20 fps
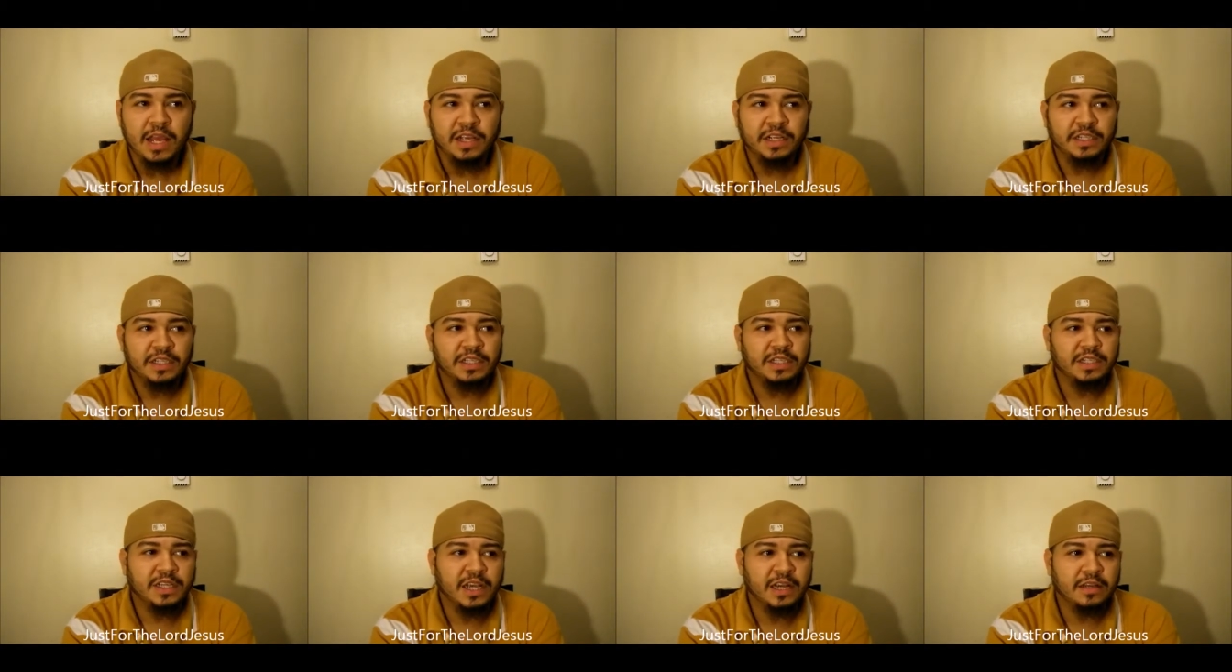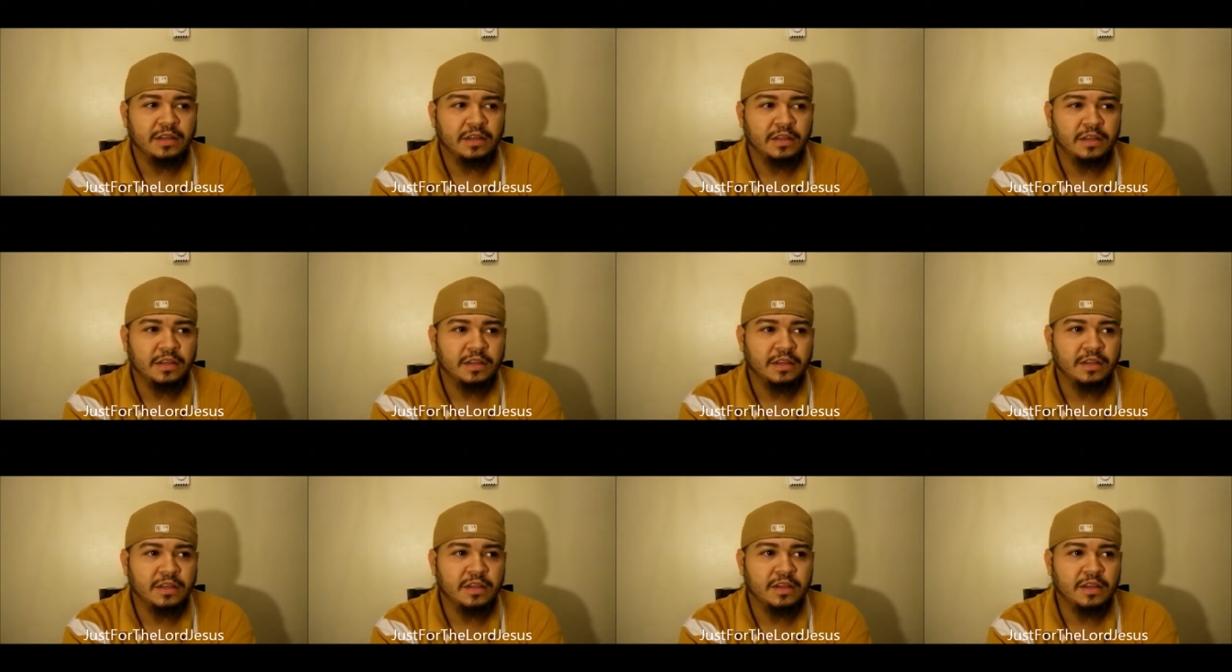She said,
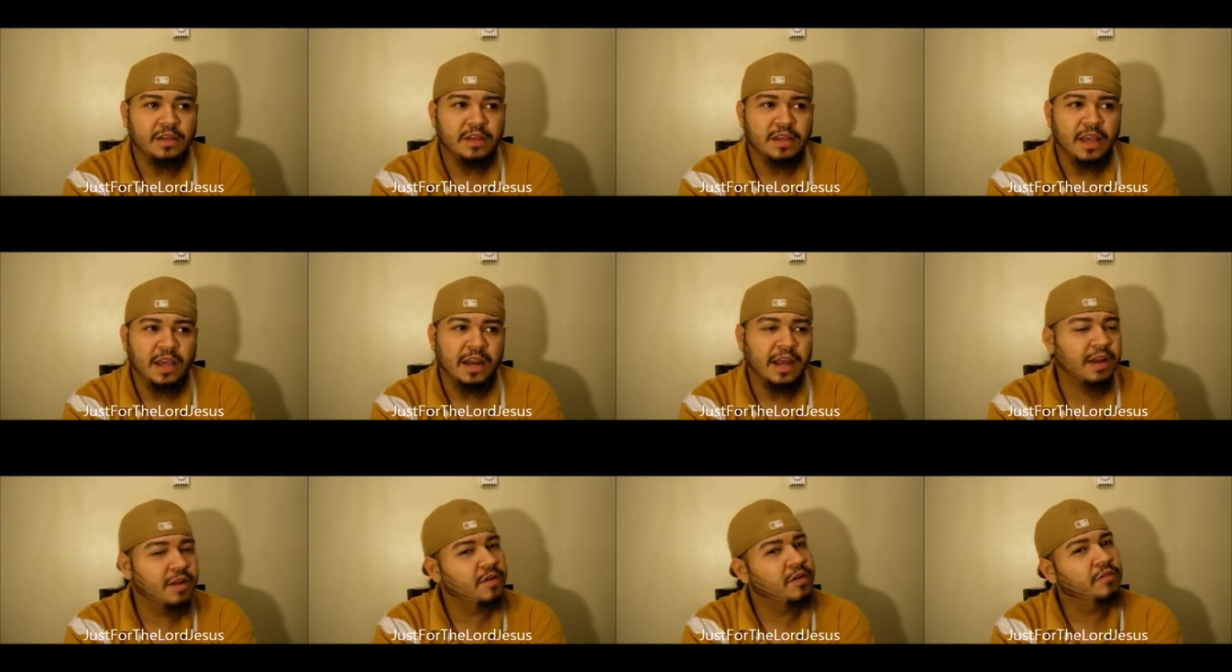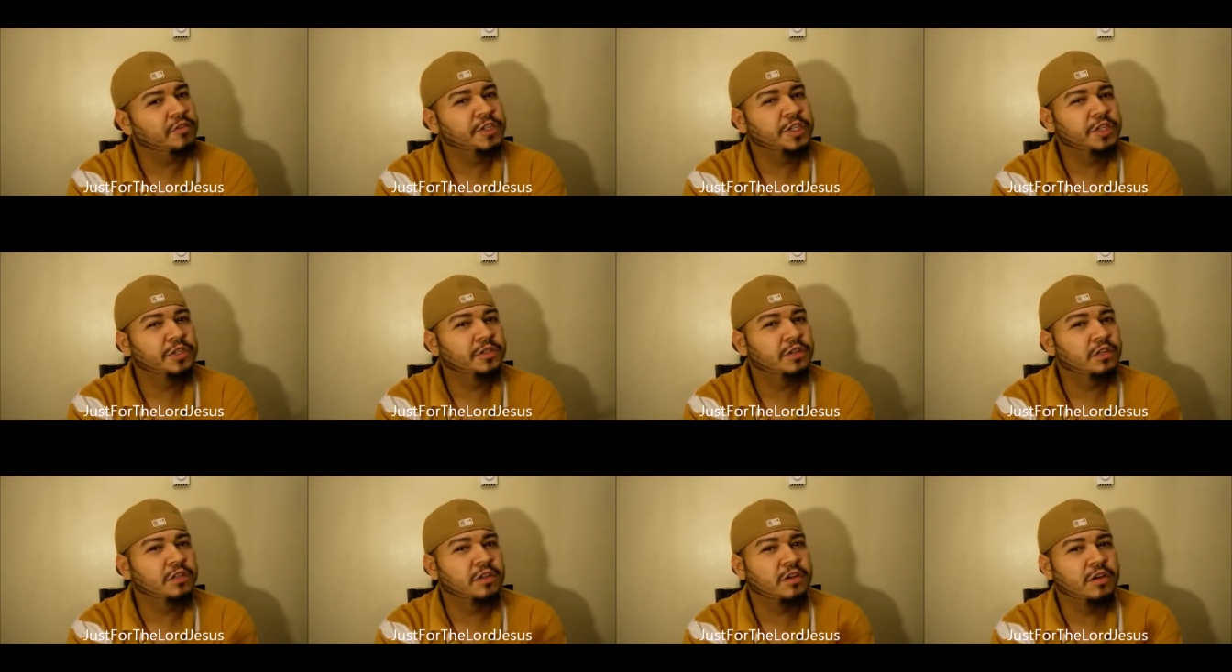and I don't know if she used
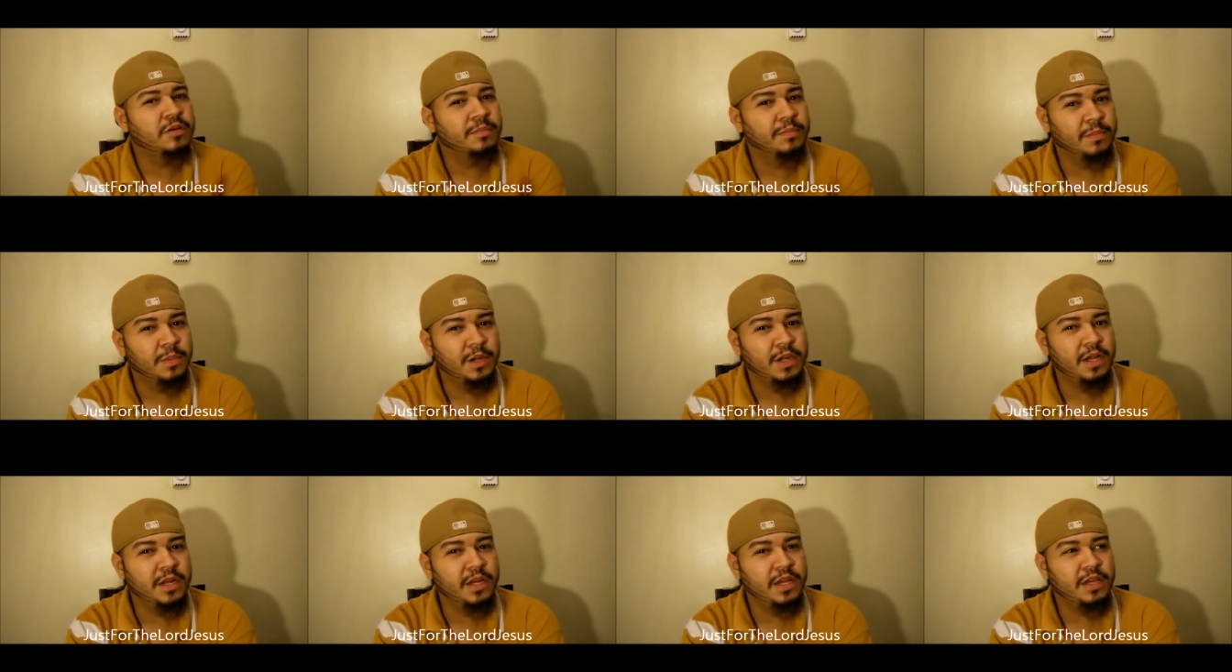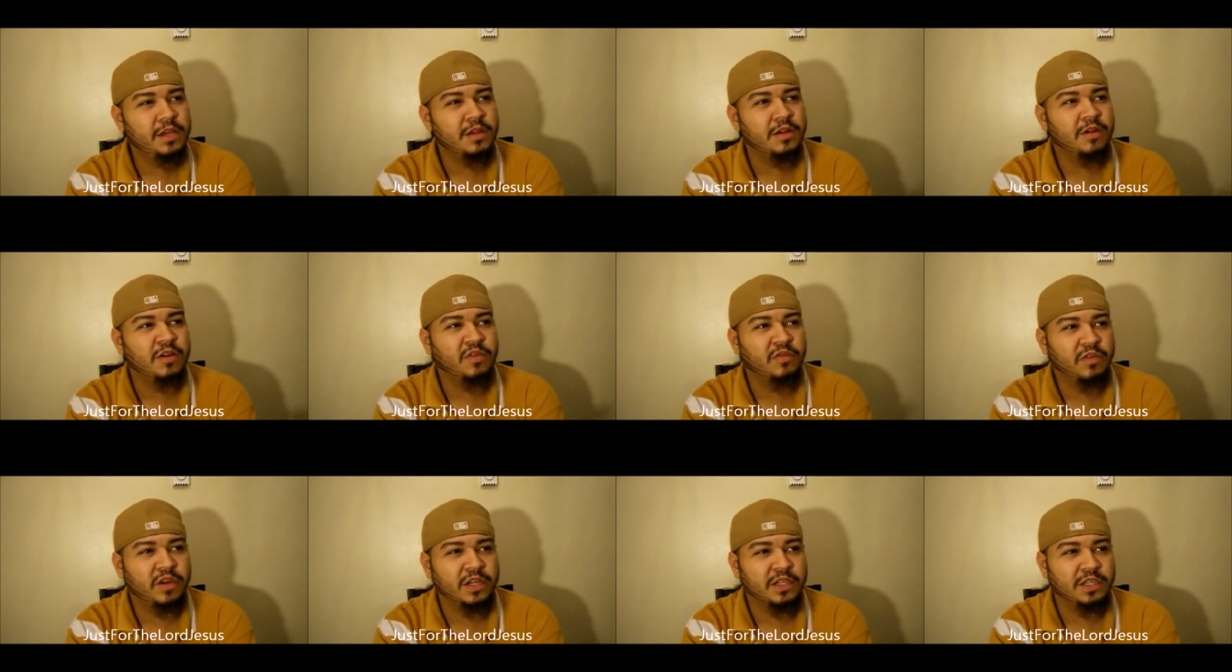the term money or
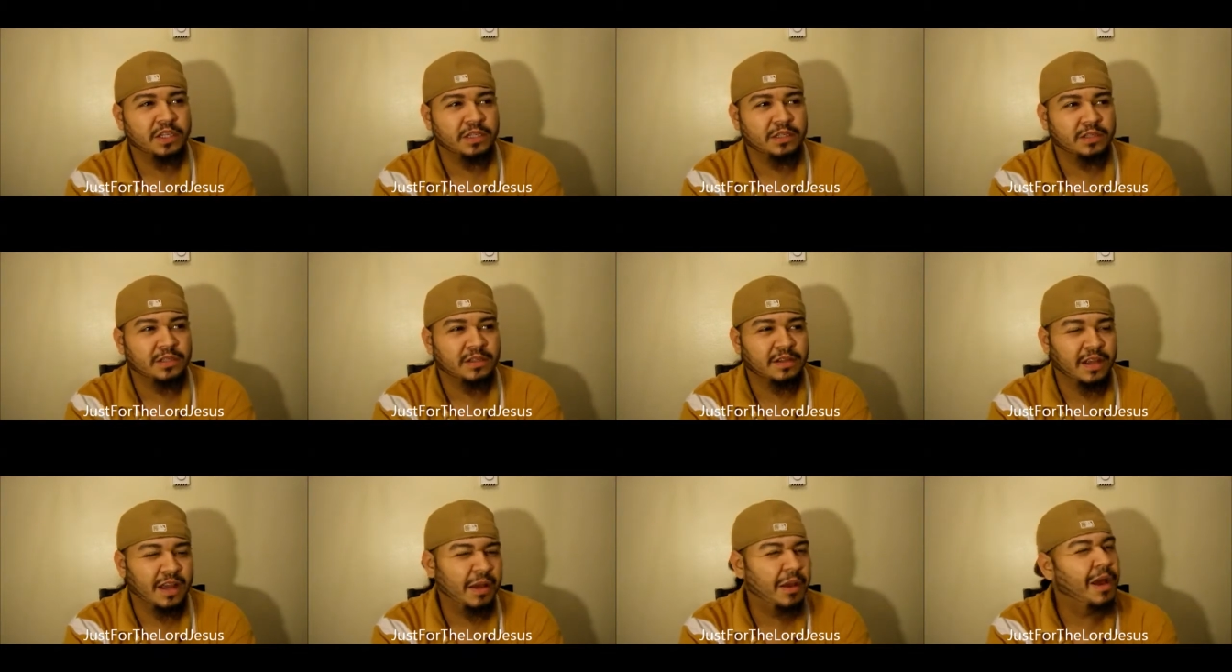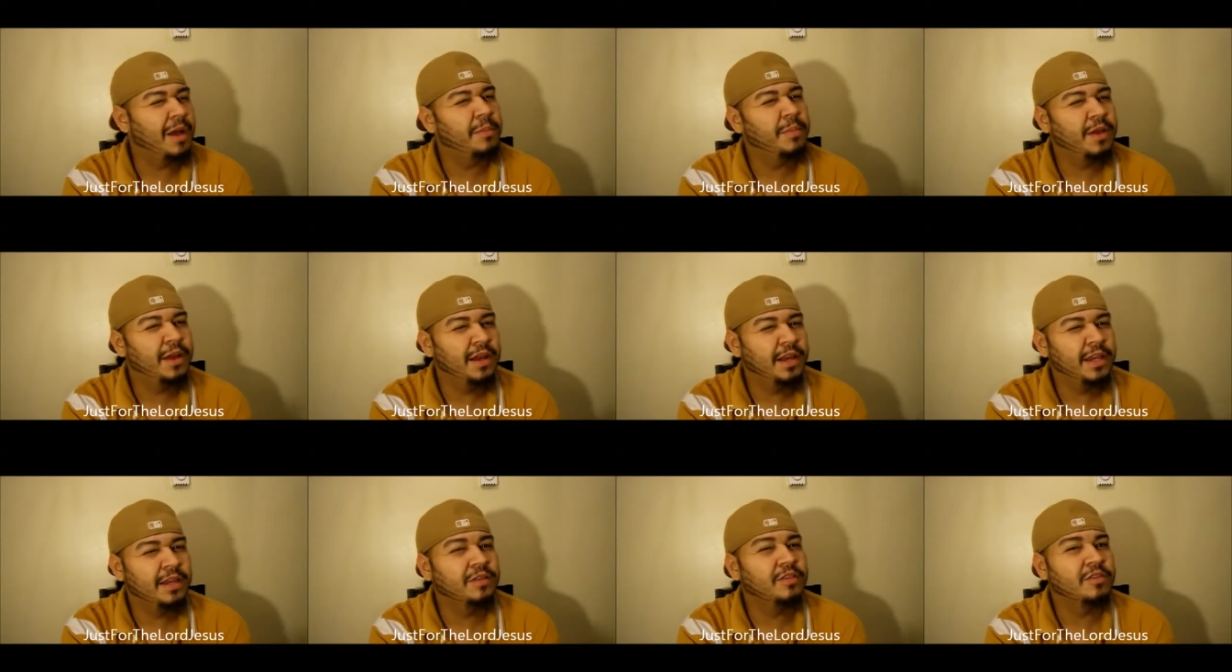riches. I'm going to
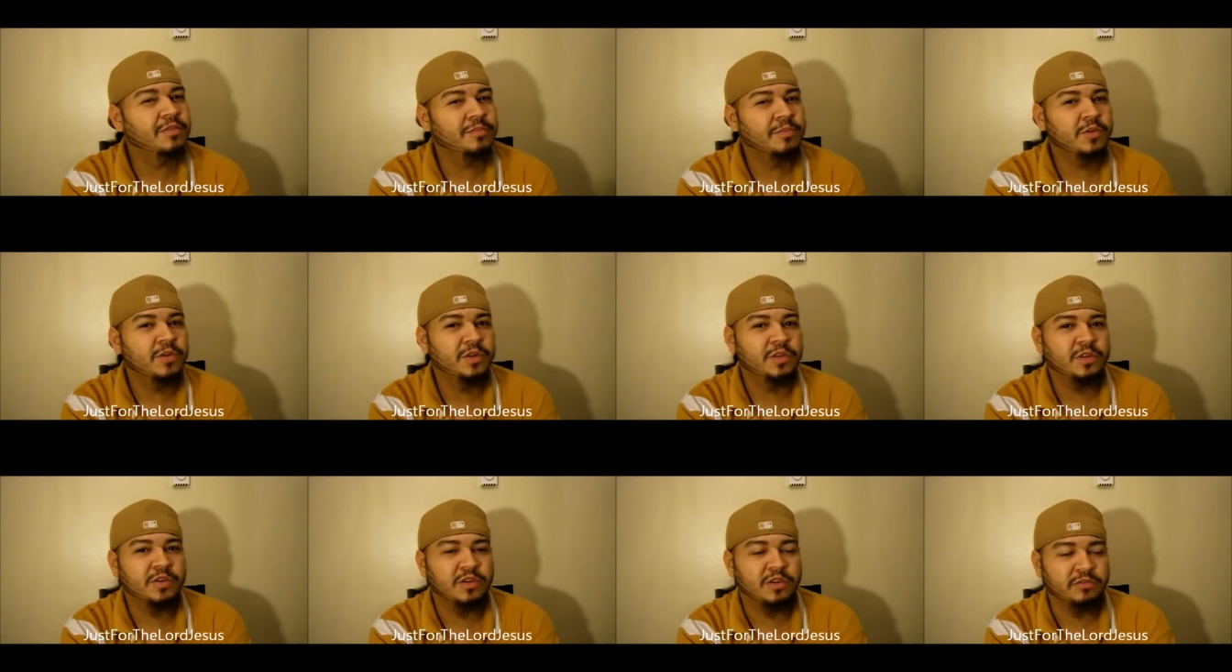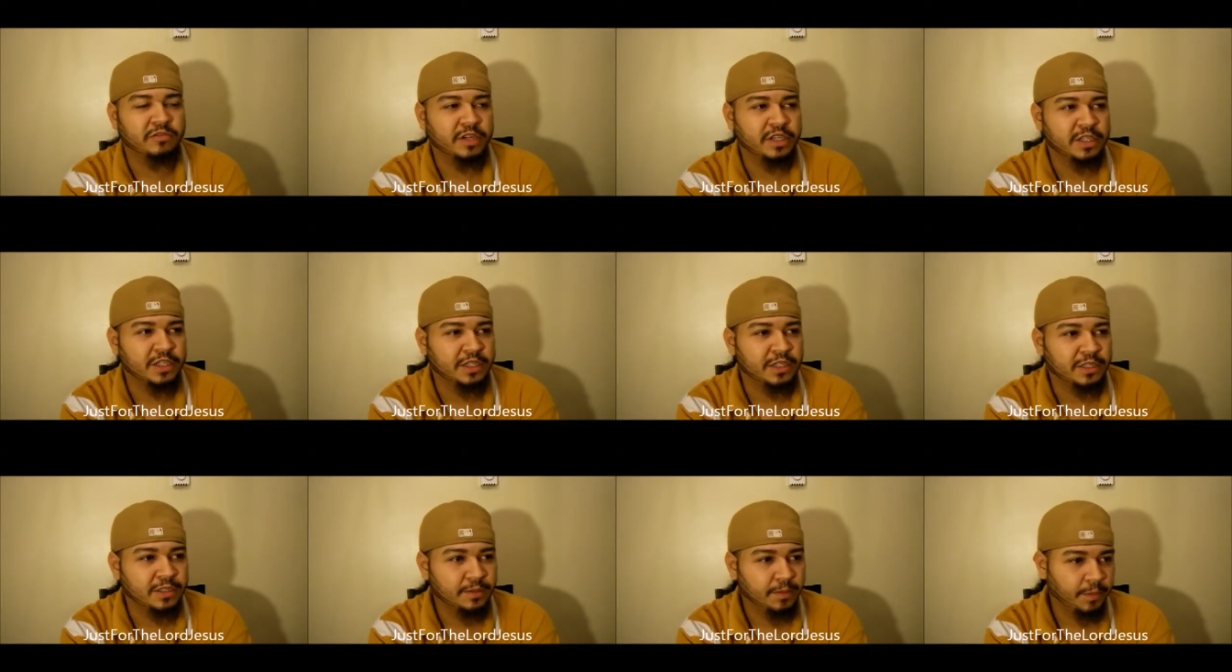lean more toward
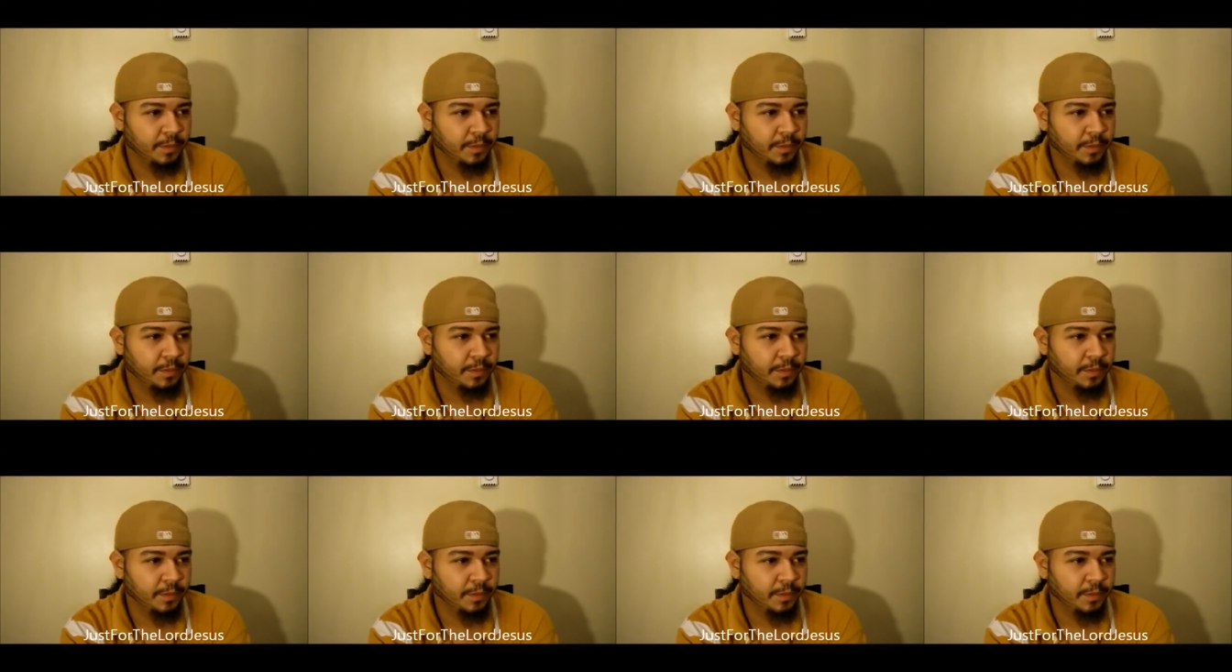riches.